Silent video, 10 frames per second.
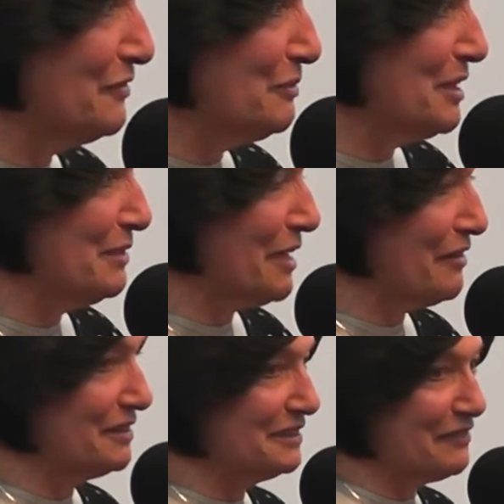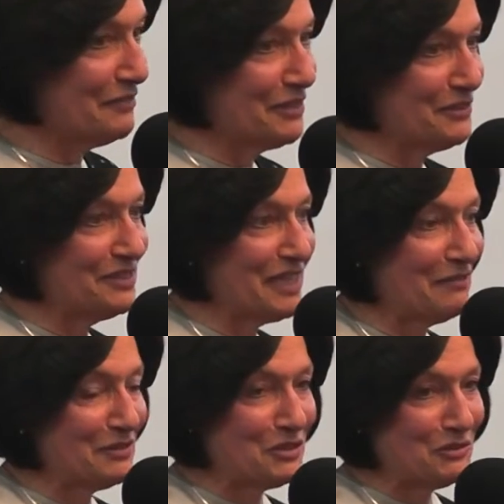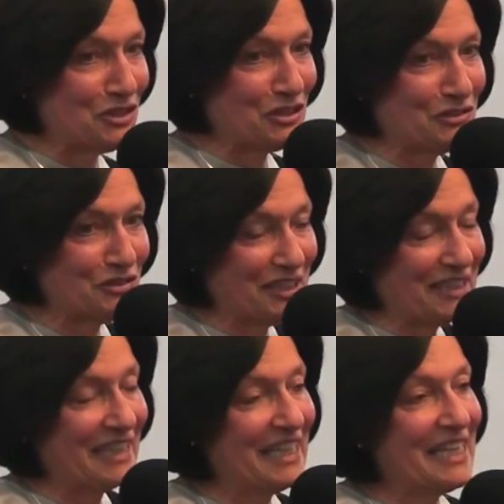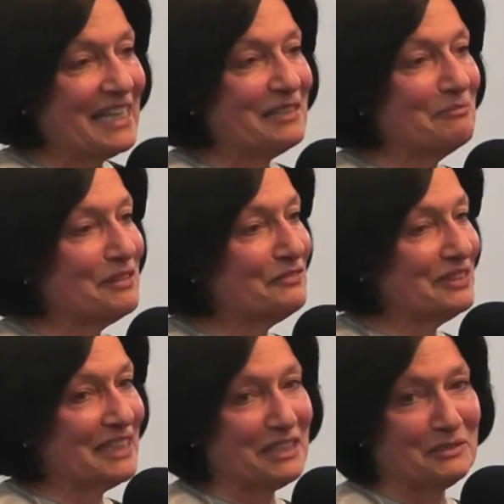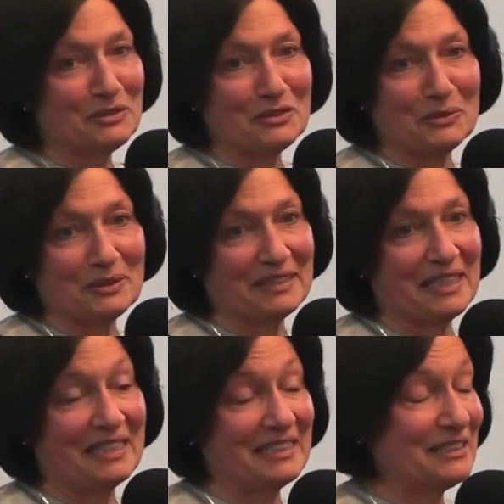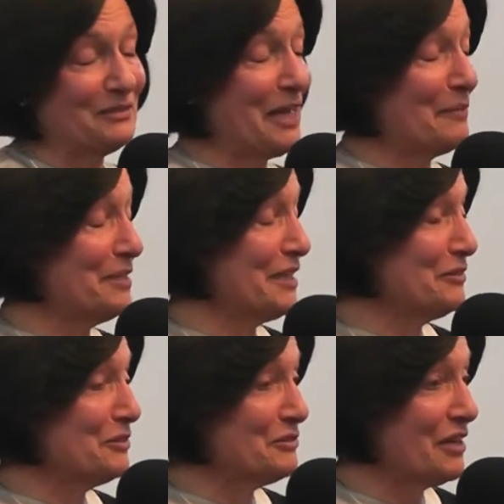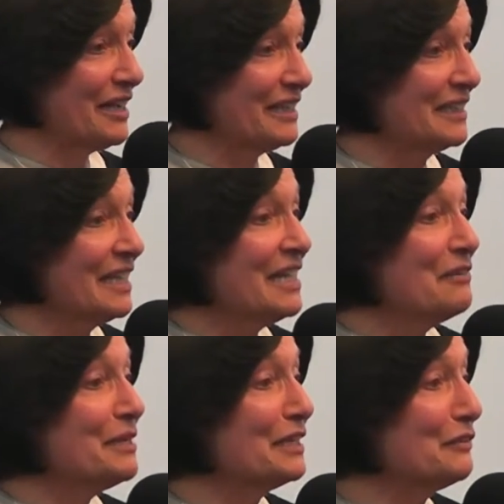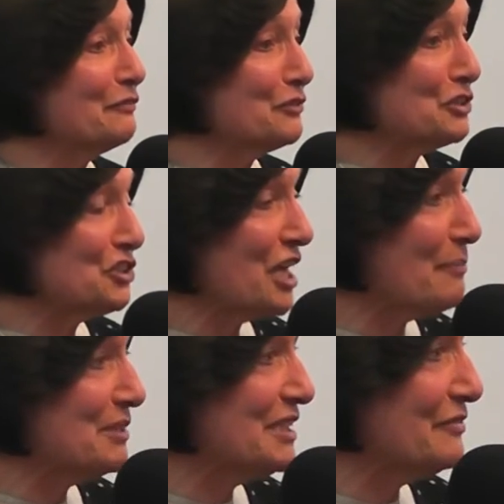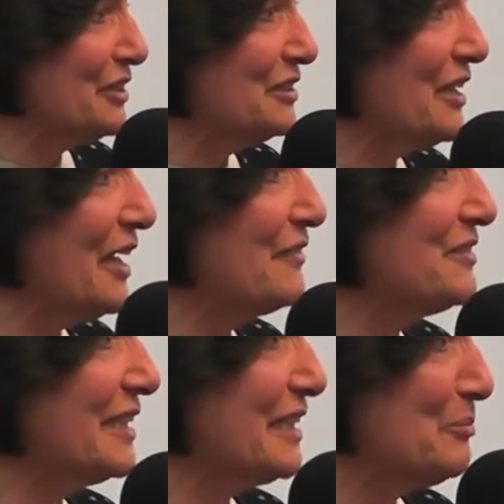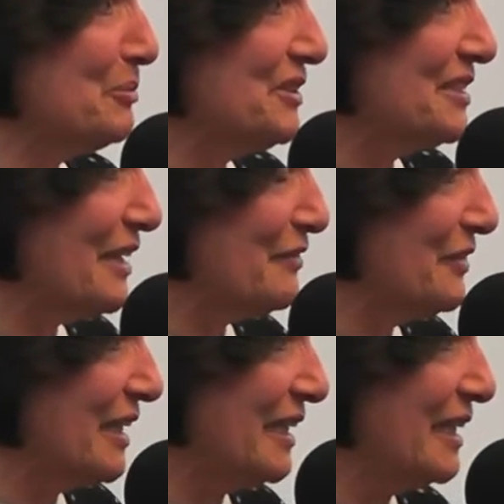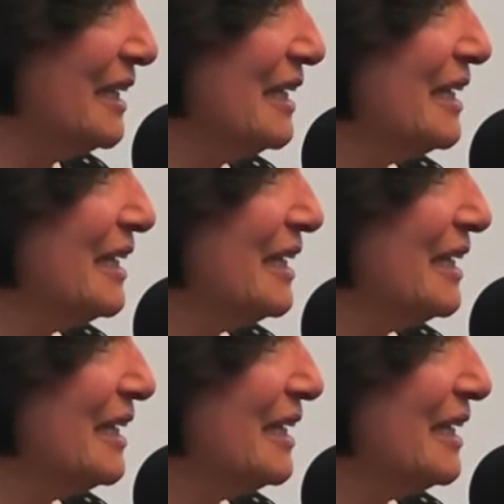after being married 11 years and having two children. The mikveh ladies were so excited and so happy they were crying. We had the first Shabbos of our lives at Kibbutz Lavi.